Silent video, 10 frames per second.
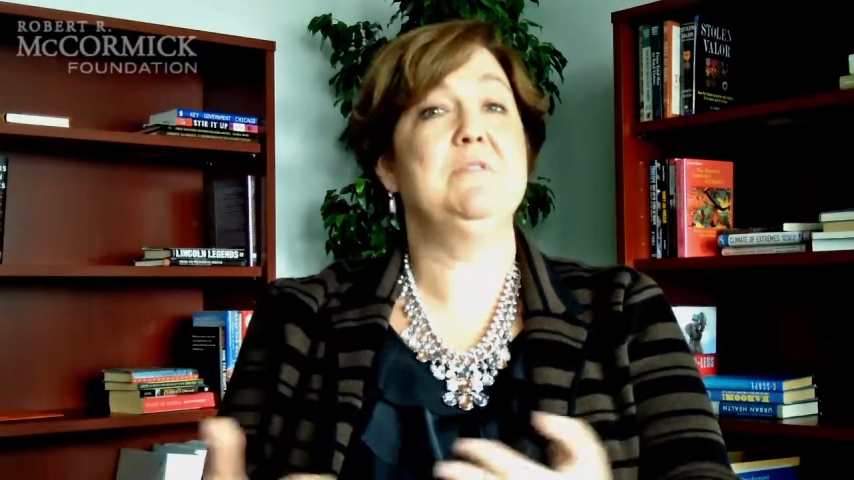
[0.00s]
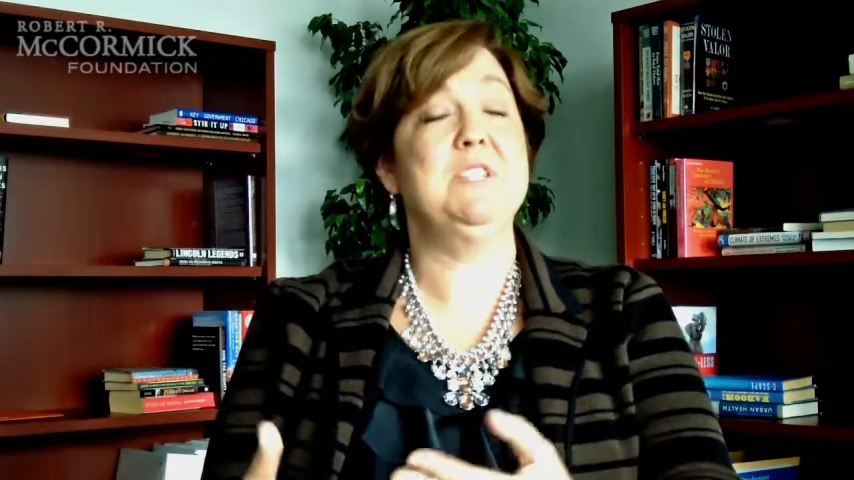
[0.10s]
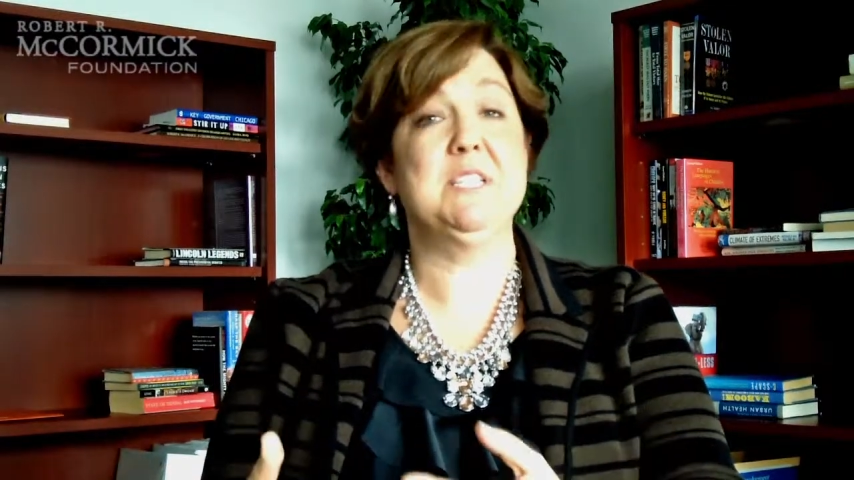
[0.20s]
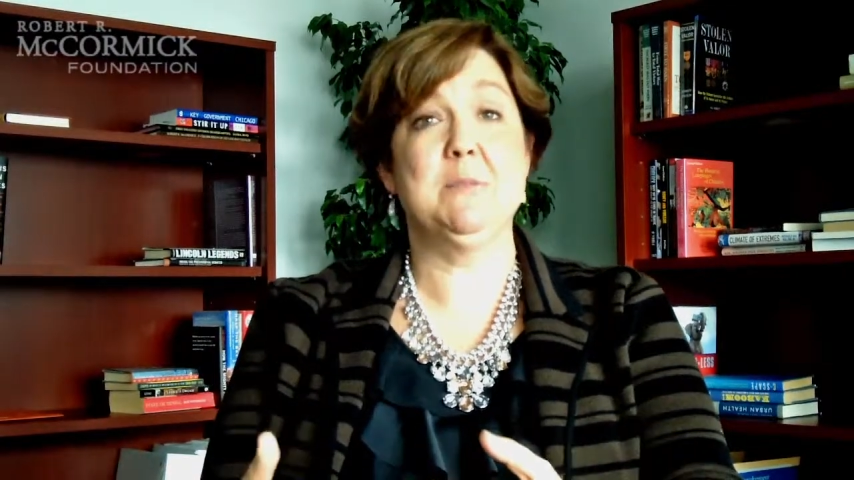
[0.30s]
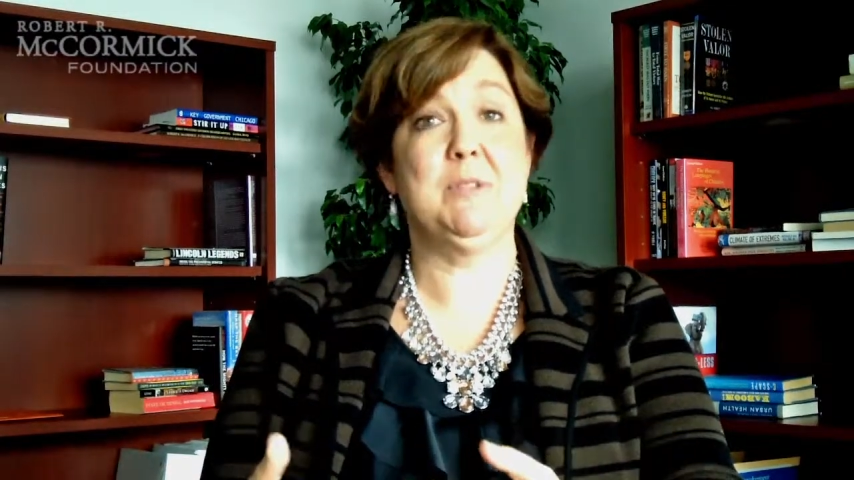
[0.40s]
of
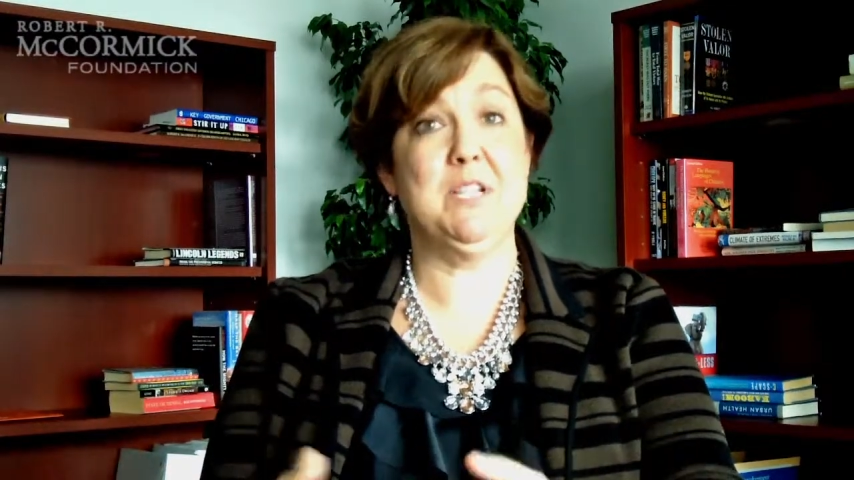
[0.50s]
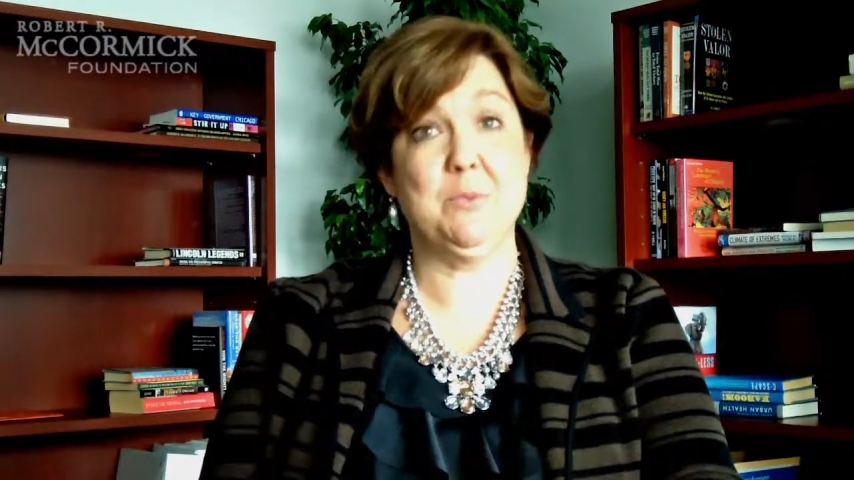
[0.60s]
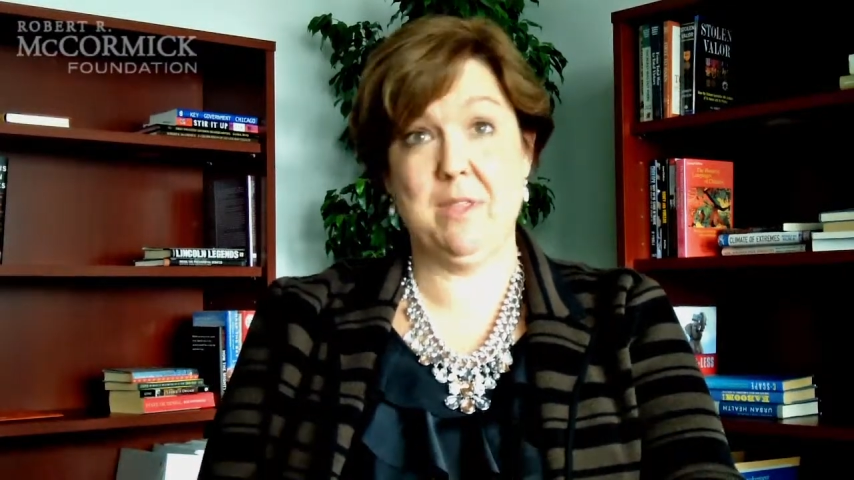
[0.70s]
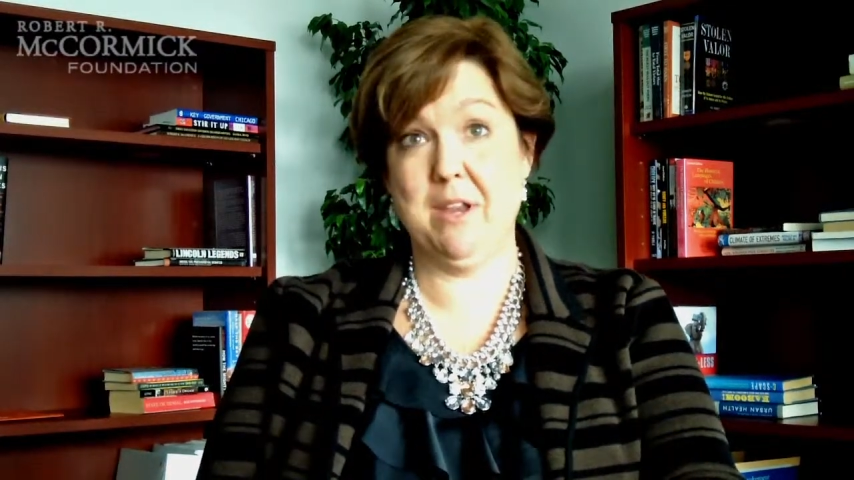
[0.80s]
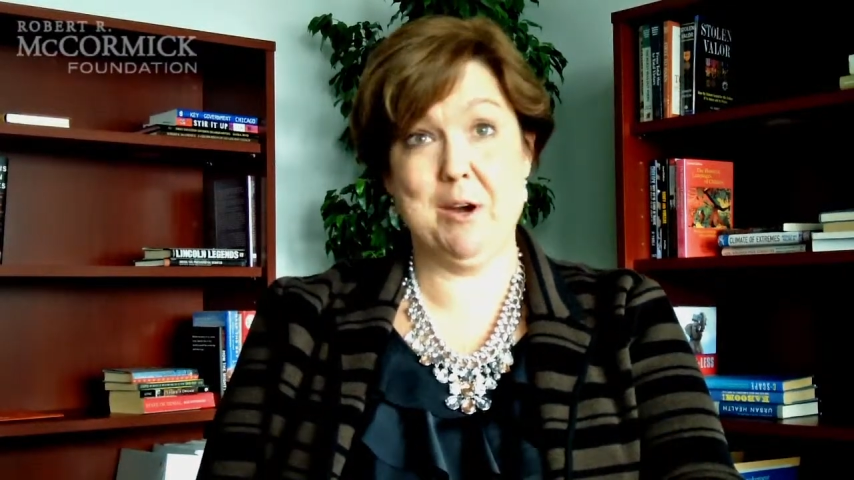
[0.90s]

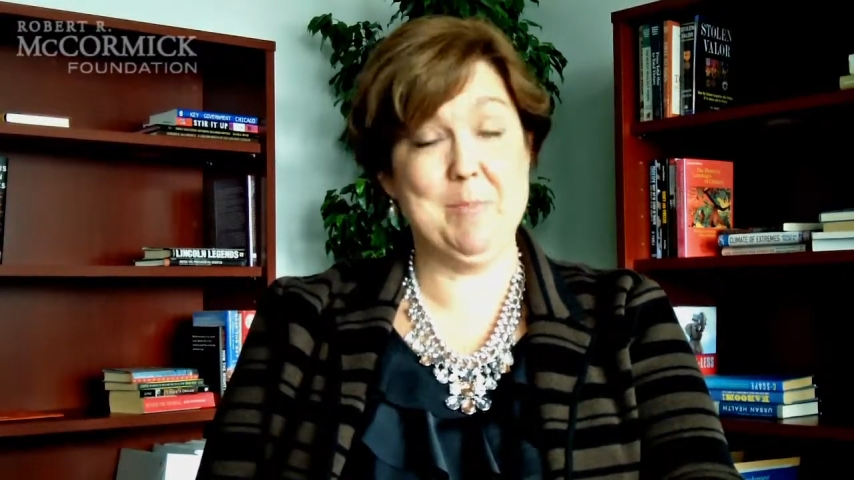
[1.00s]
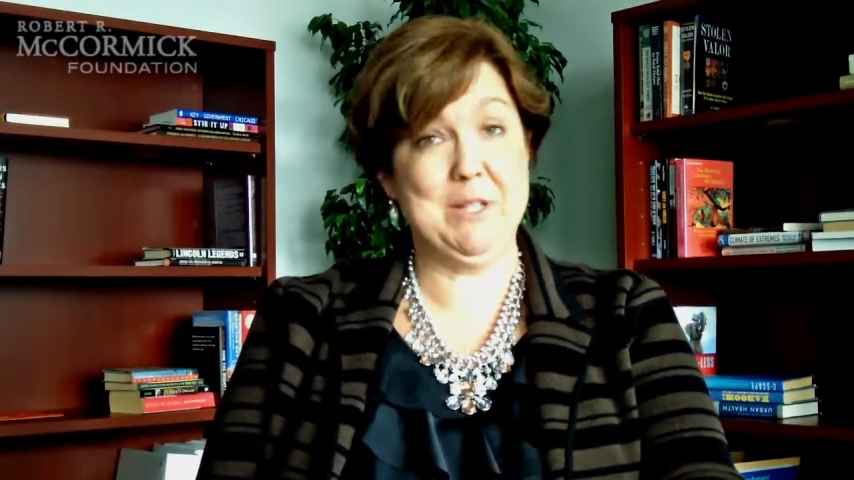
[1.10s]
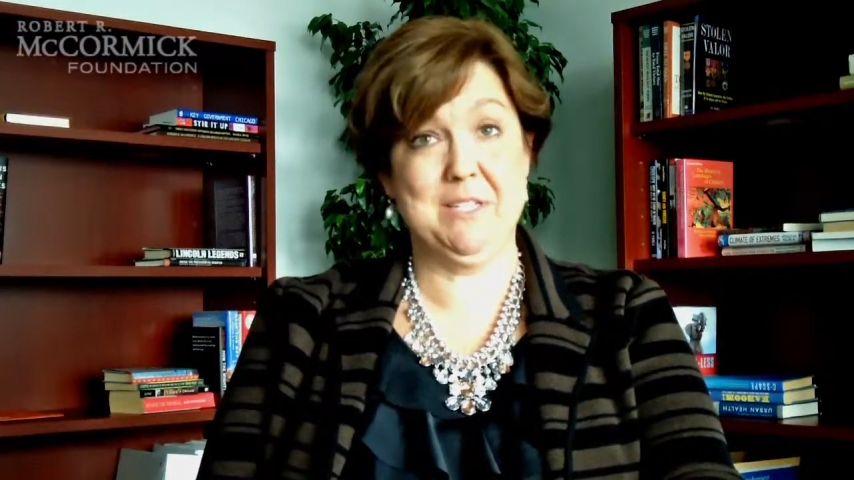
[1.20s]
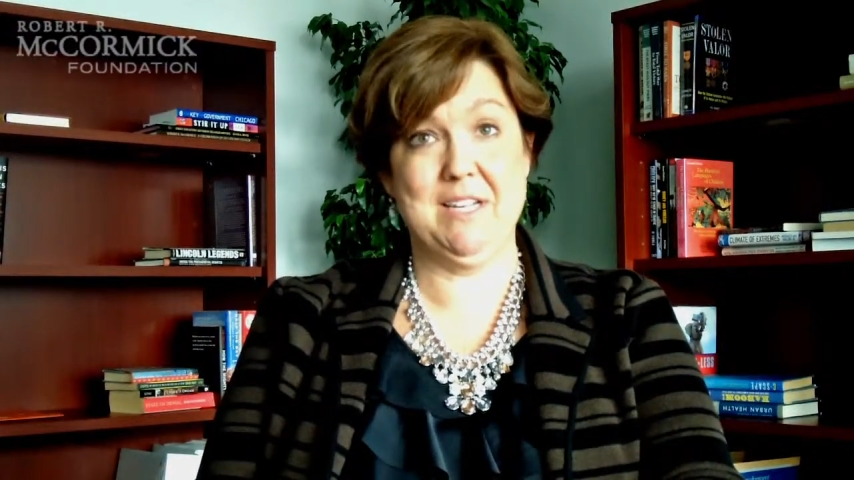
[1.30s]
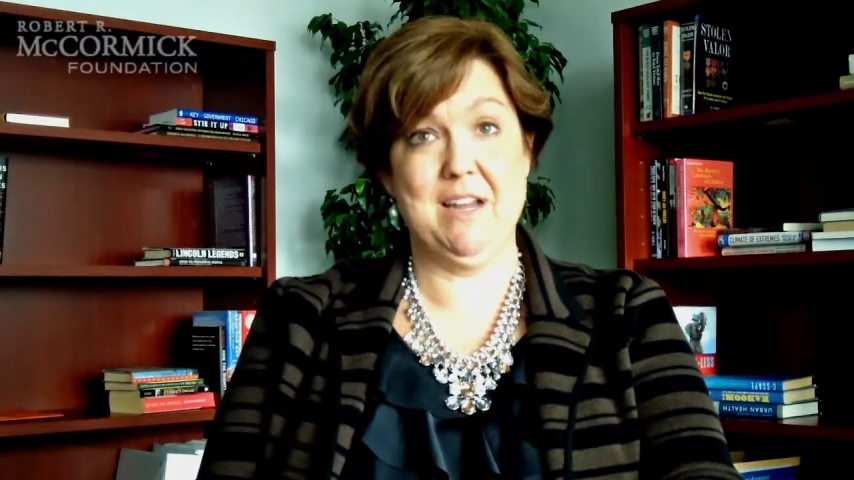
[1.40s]
disciplines within our
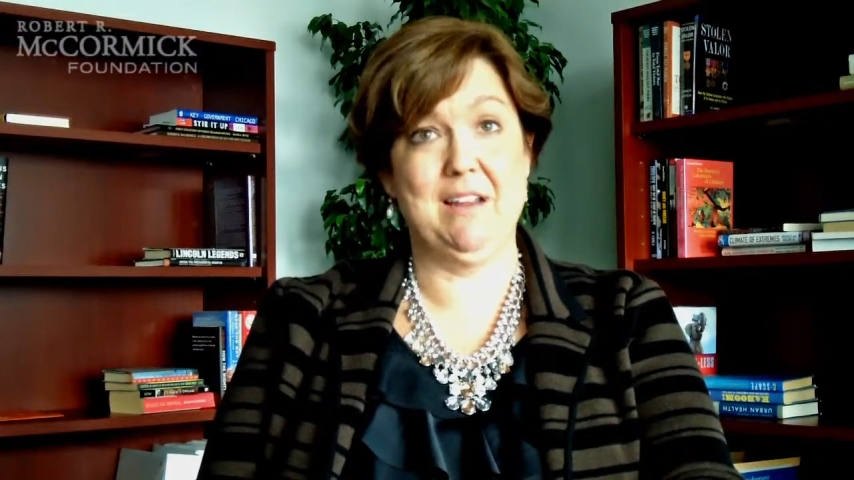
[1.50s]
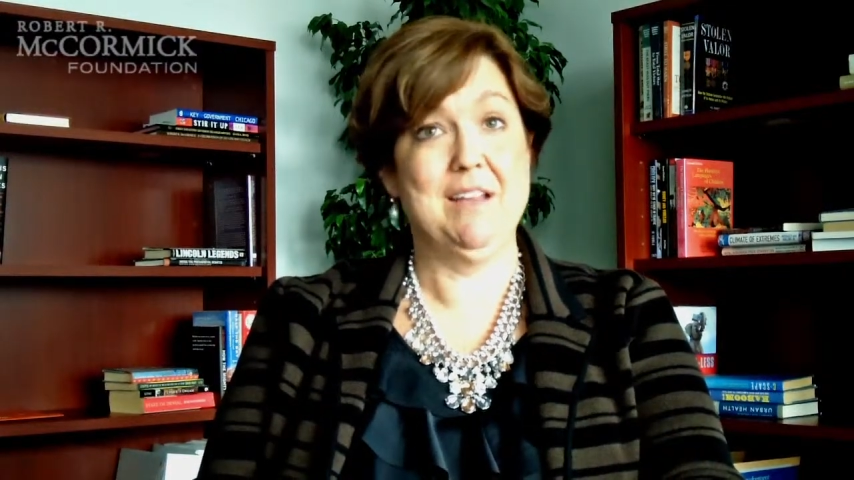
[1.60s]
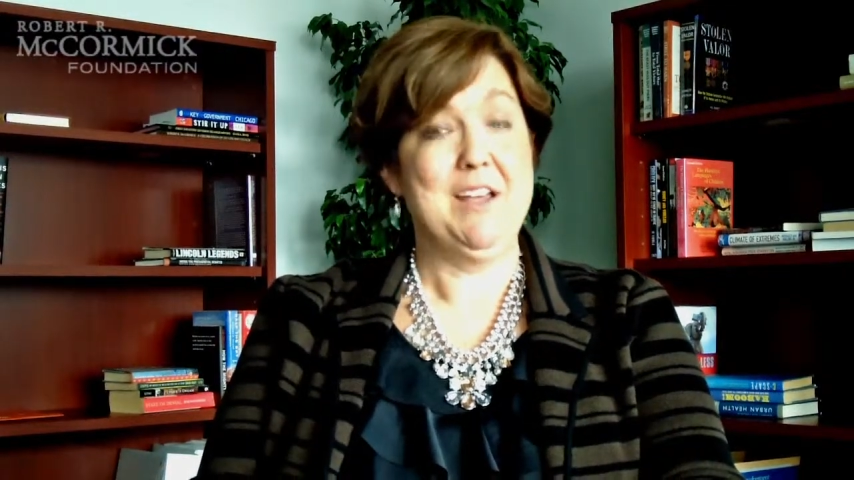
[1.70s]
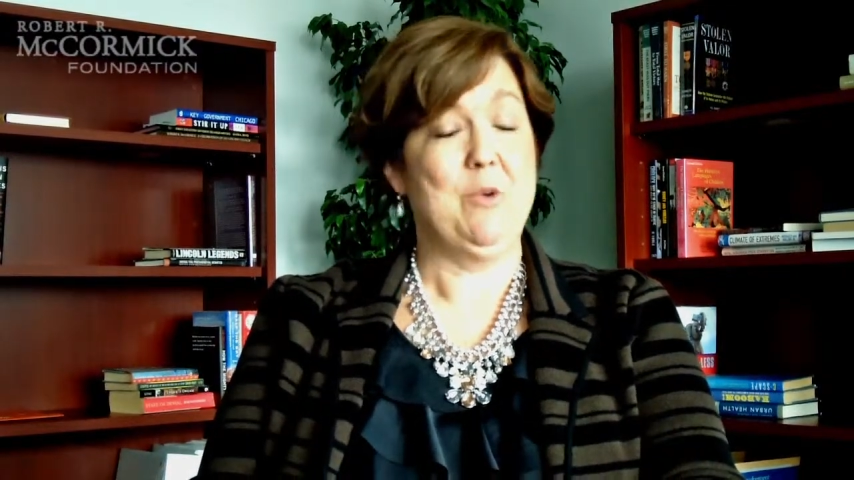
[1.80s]
building.